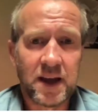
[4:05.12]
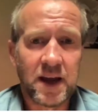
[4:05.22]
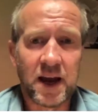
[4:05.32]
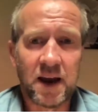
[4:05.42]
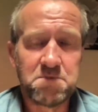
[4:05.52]

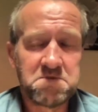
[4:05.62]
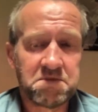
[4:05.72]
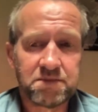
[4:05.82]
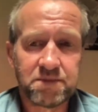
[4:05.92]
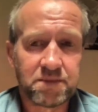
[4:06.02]
Um,
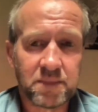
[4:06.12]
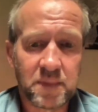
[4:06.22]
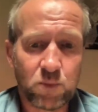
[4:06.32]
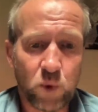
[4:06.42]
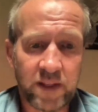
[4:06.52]

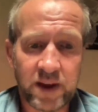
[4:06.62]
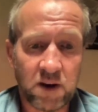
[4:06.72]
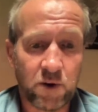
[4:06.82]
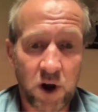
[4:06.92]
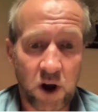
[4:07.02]
whether
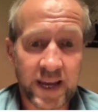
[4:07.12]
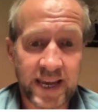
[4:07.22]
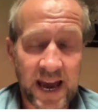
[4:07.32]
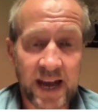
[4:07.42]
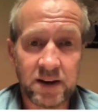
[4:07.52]
or not I
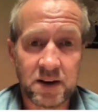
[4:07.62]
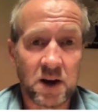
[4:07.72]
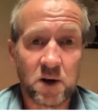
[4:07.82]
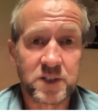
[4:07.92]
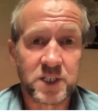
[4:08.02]
can,
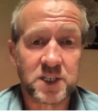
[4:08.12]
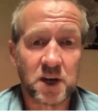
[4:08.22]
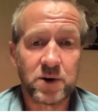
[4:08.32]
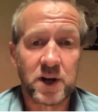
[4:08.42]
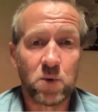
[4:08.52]
I honestly
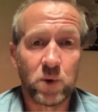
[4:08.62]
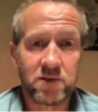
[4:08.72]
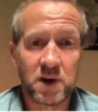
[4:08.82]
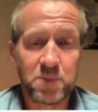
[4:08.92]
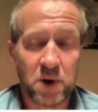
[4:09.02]
don't know. Whether
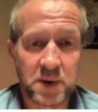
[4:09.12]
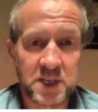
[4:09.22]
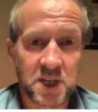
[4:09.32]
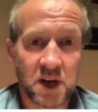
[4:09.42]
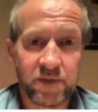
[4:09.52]
I put my
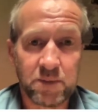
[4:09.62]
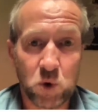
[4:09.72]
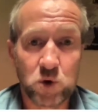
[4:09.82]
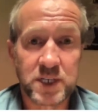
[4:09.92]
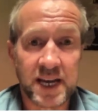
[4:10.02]
staff in
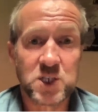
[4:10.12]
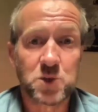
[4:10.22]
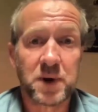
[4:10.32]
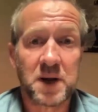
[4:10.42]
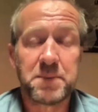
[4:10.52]
more danger
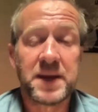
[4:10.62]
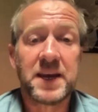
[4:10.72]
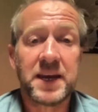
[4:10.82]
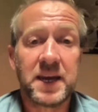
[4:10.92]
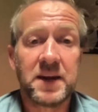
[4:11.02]
by
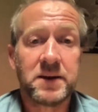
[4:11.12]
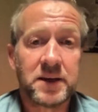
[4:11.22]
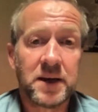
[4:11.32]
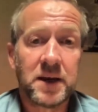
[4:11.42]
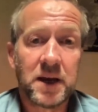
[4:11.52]
being here
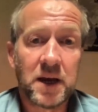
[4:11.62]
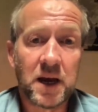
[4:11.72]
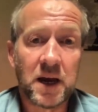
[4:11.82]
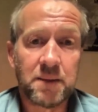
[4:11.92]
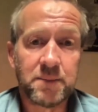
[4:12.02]

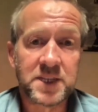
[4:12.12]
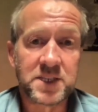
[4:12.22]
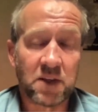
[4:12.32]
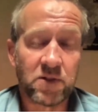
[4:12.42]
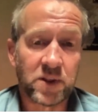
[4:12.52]
um, is
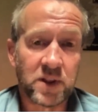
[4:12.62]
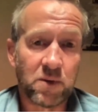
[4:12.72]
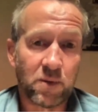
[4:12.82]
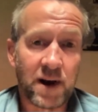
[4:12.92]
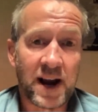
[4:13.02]
something that
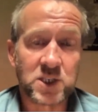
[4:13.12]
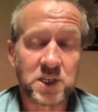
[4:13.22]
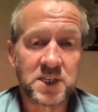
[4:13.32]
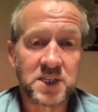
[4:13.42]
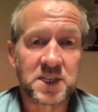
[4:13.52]
we're
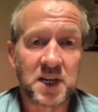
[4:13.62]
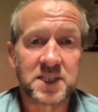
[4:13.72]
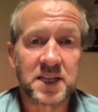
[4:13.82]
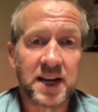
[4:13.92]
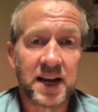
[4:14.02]
actually
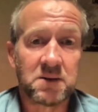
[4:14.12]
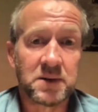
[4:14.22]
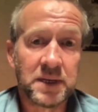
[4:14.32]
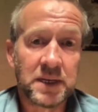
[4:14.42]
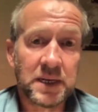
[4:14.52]
discussing now.
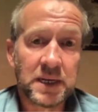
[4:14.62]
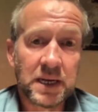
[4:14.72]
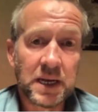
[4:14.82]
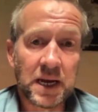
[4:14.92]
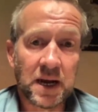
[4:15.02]

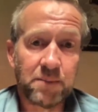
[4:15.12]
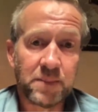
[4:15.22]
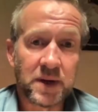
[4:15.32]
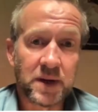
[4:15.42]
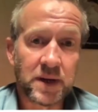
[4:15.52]

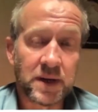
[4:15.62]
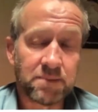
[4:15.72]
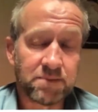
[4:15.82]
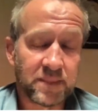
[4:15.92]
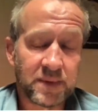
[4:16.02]
Um,
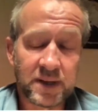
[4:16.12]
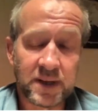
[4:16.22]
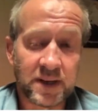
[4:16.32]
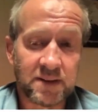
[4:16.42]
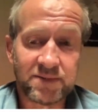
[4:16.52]
um
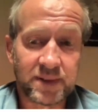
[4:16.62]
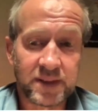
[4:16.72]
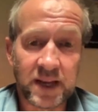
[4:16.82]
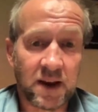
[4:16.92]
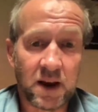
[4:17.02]
and
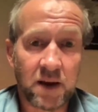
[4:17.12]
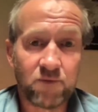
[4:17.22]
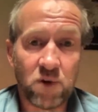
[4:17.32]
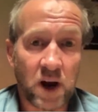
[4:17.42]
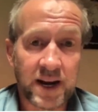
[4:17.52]
yeah, I,
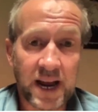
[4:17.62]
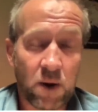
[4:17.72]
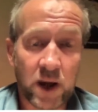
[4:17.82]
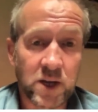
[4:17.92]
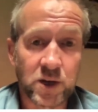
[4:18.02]
right now
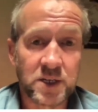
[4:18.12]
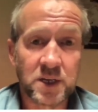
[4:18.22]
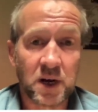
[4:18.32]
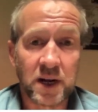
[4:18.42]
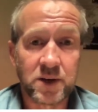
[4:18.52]
I
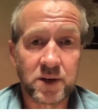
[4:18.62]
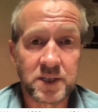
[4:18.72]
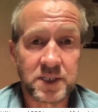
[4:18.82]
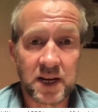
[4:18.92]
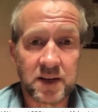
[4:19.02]
couldn't I
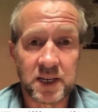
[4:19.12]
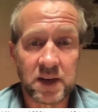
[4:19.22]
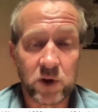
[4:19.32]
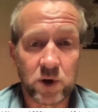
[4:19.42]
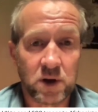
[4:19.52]
couldn't tell you and
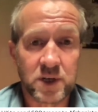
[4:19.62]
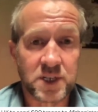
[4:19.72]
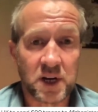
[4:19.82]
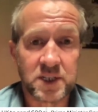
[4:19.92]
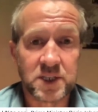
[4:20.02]
give you an honest
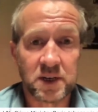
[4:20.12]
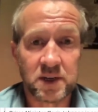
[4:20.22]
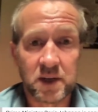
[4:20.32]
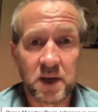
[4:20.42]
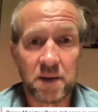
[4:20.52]
answer.
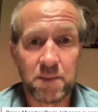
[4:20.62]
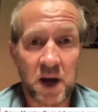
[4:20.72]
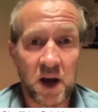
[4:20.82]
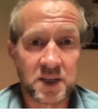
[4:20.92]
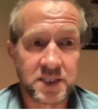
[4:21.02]
Uh, my
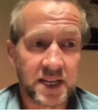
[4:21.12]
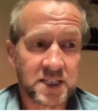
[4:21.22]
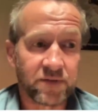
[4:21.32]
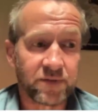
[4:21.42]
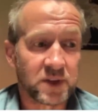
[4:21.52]
heart says
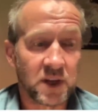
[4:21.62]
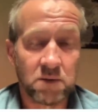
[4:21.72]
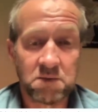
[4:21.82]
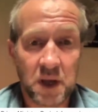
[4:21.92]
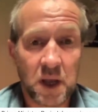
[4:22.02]
I've you
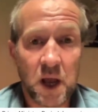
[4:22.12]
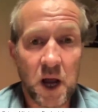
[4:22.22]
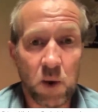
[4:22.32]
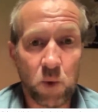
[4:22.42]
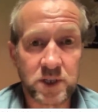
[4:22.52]
know
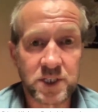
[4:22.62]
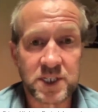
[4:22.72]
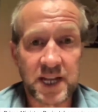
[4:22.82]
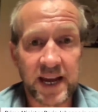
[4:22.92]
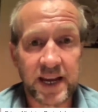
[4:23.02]
I want to
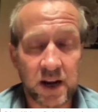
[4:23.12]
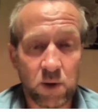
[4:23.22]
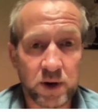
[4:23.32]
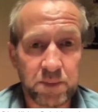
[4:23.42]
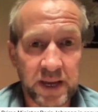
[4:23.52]
stay and I
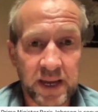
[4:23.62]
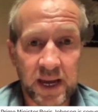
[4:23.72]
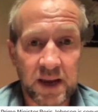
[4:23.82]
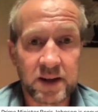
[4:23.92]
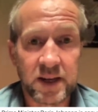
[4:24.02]
want to be
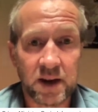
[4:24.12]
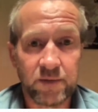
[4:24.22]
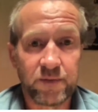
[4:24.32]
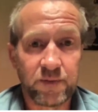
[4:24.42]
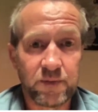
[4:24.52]
here. You know
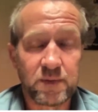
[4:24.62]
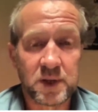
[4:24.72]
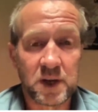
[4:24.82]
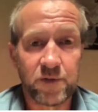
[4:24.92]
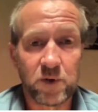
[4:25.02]

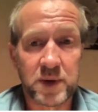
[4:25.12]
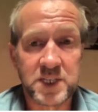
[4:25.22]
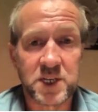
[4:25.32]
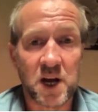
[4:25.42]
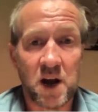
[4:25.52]
you know for my
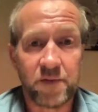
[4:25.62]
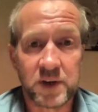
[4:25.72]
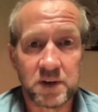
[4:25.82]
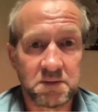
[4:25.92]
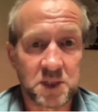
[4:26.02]
staff
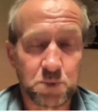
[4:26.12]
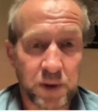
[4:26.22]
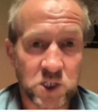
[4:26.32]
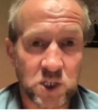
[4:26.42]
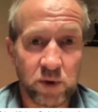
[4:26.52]
and
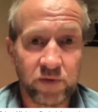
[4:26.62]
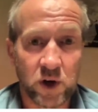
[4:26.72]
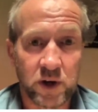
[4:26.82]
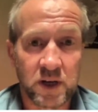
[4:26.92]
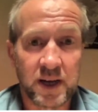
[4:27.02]
especially we've
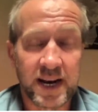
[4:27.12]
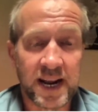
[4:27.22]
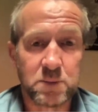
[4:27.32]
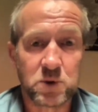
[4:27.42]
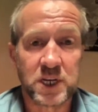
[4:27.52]
got a, an
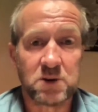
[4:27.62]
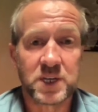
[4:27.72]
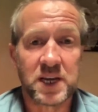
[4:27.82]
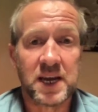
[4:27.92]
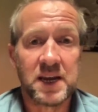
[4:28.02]
animal
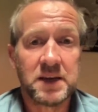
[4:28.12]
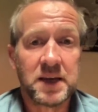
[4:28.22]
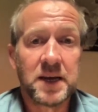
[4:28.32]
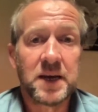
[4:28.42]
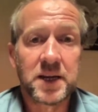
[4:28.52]
shelter here.
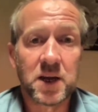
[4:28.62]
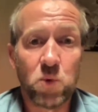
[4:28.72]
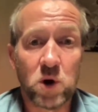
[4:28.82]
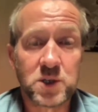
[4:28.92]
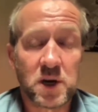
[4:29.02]
You know
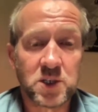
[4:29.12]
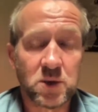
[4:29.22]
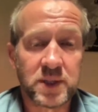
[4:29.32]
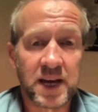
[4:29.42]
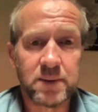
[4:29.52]
what do I do
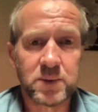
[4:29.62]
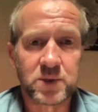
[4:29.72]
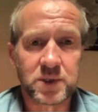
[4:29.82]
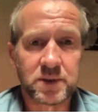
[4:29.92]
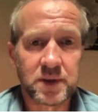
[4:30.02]
with the animals?